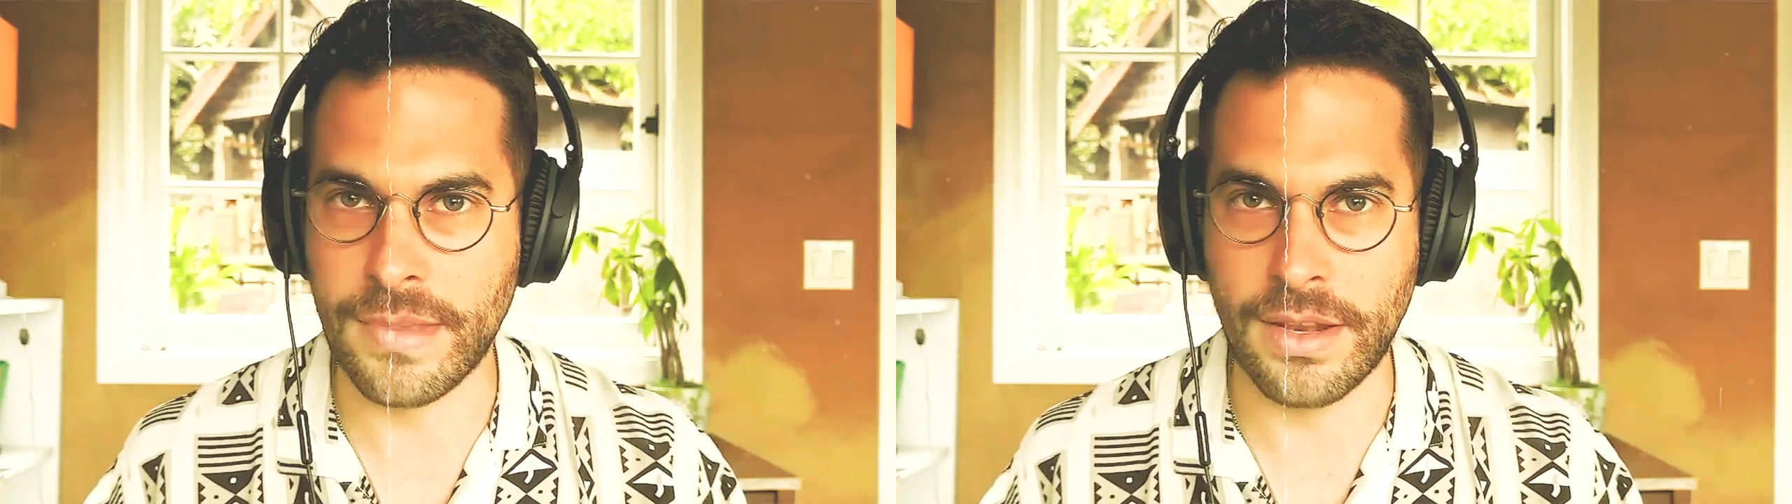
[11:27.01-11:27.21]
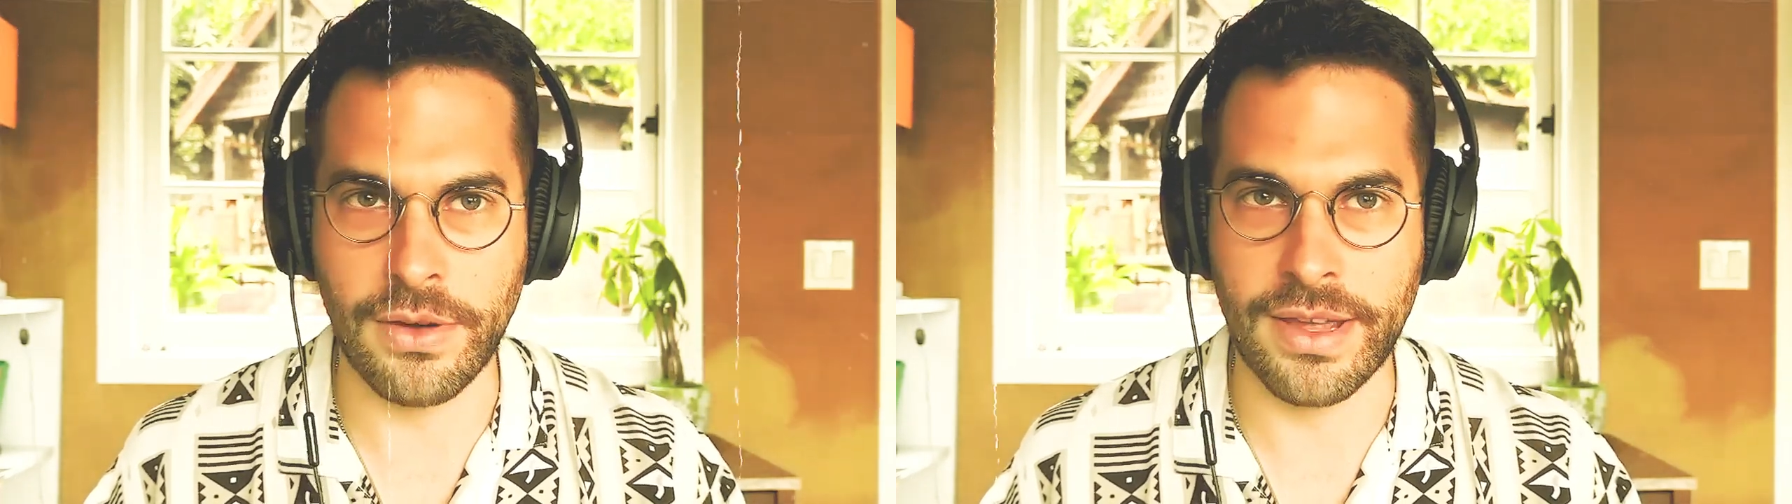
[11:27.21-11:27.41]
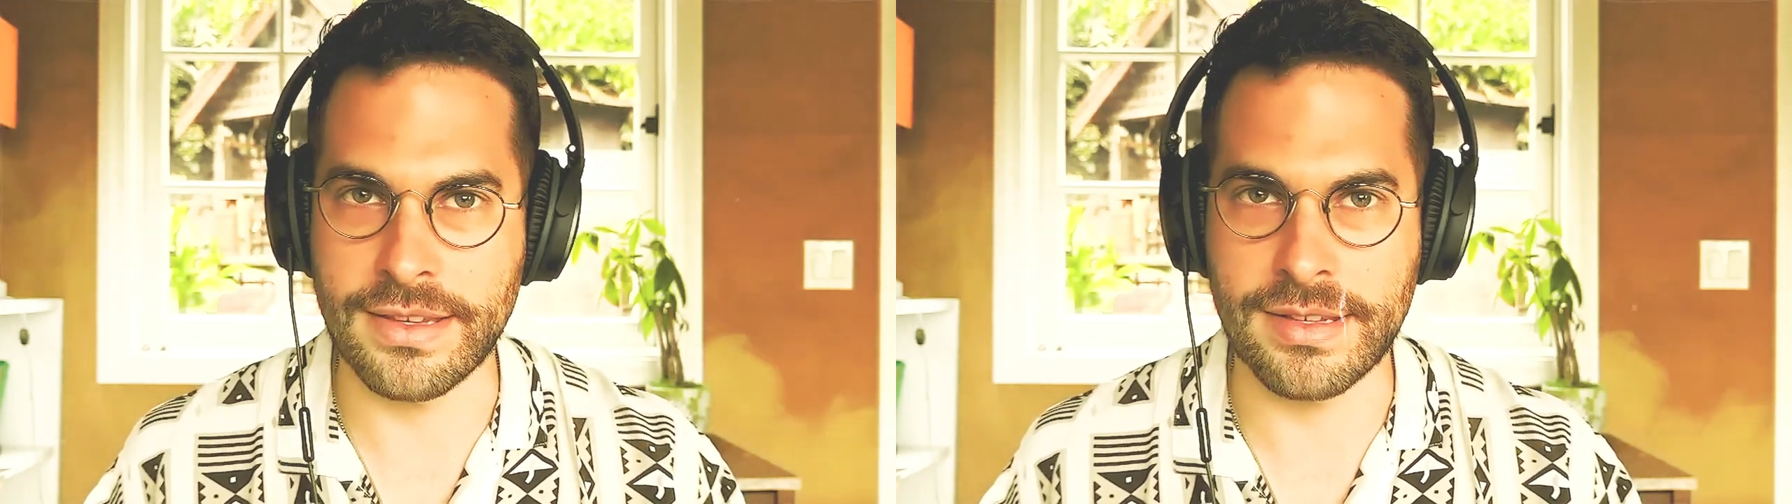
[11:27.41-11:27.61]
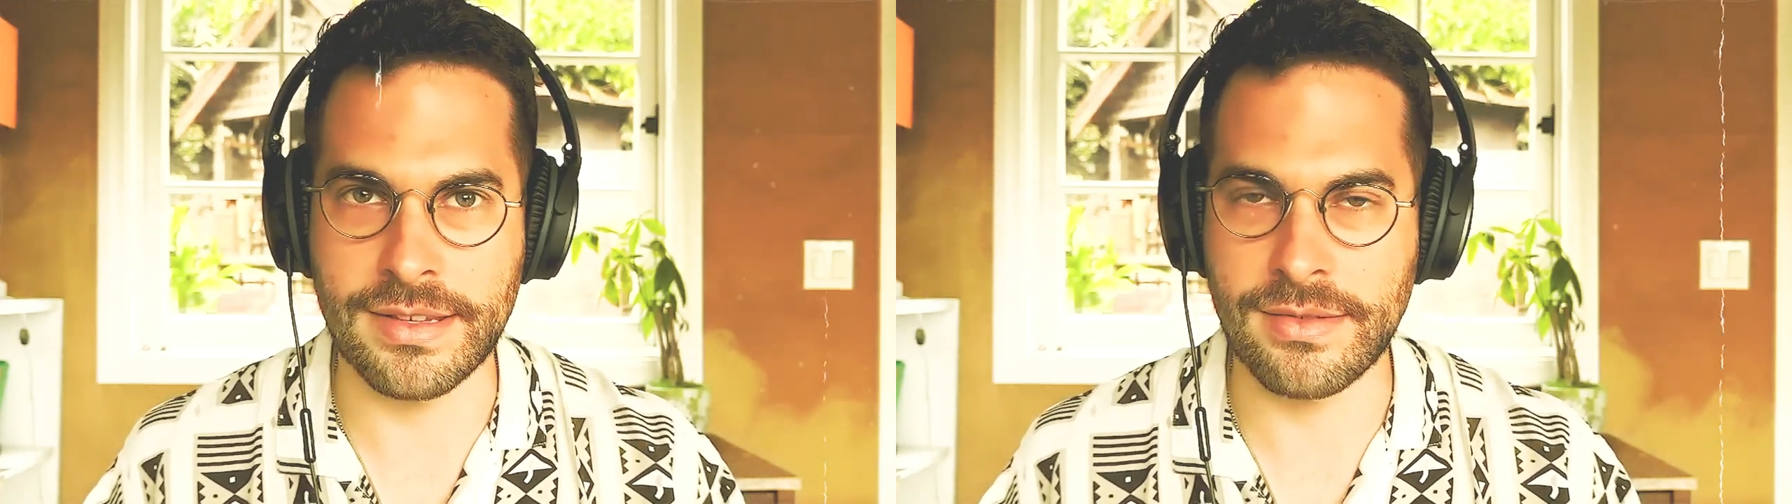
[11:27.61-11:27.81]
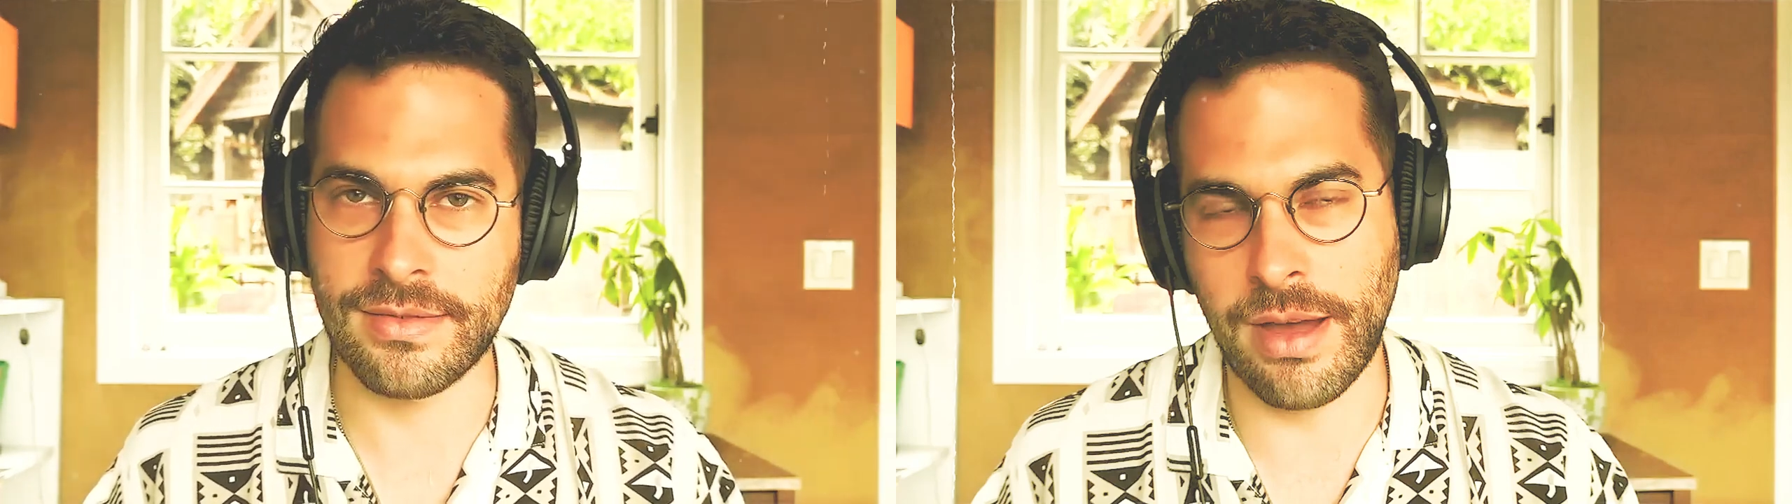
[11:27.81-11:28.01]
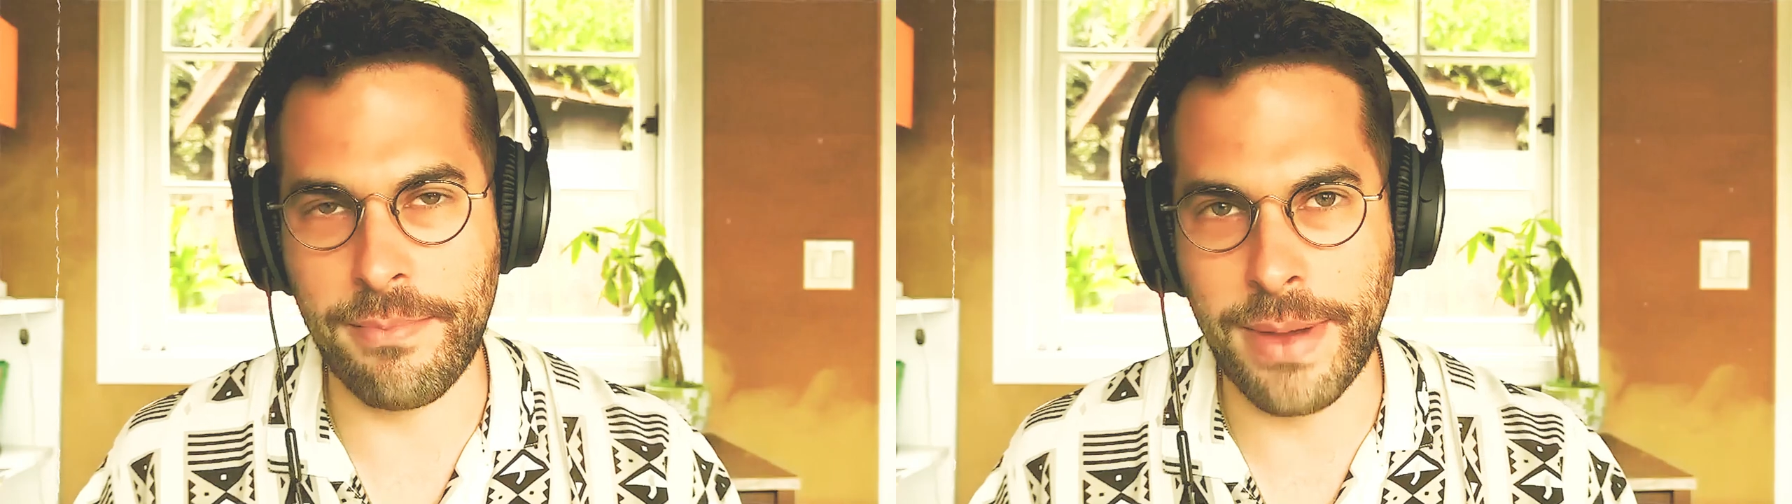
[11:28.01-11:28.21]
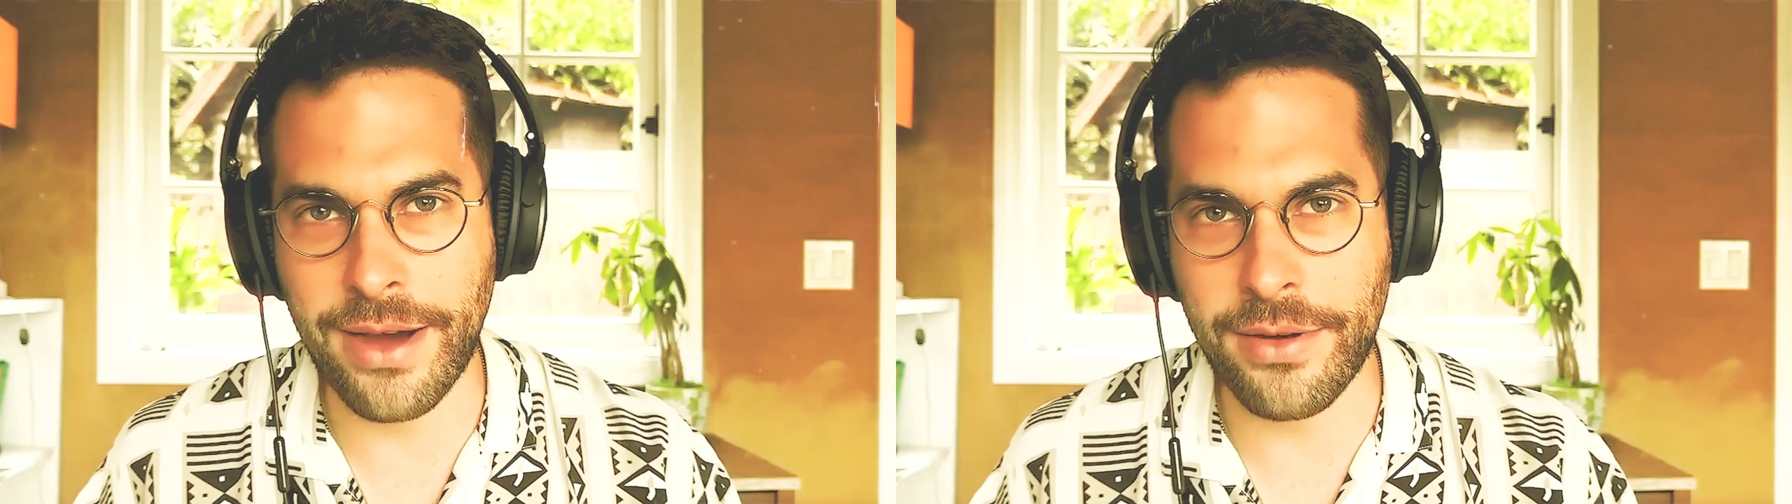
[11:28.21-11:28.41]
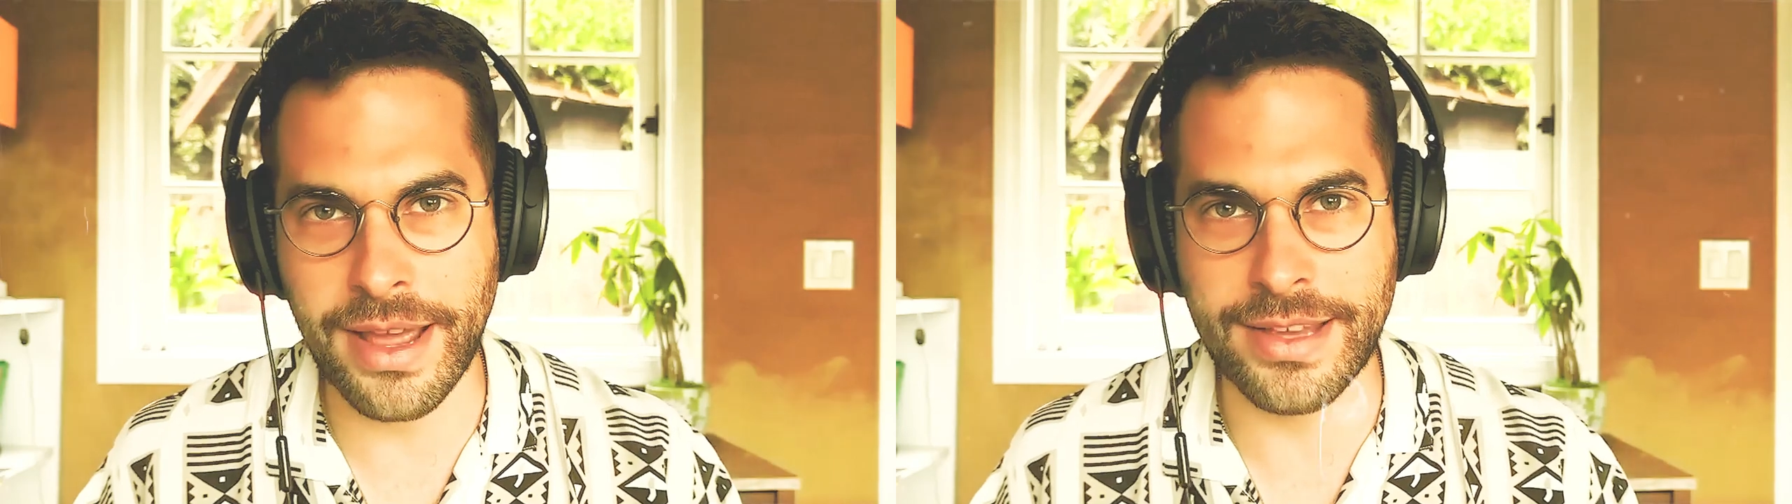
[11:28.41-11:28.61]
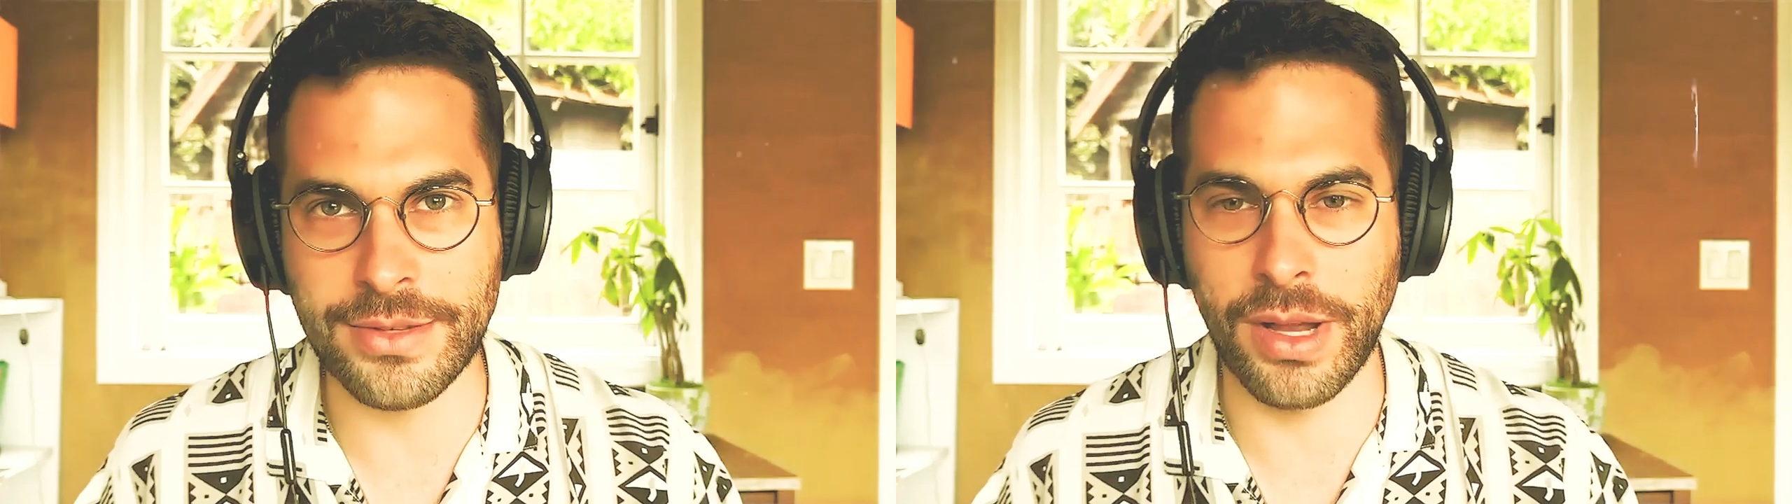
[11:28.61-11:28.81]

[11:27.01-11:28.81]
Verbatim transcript: you know, is about as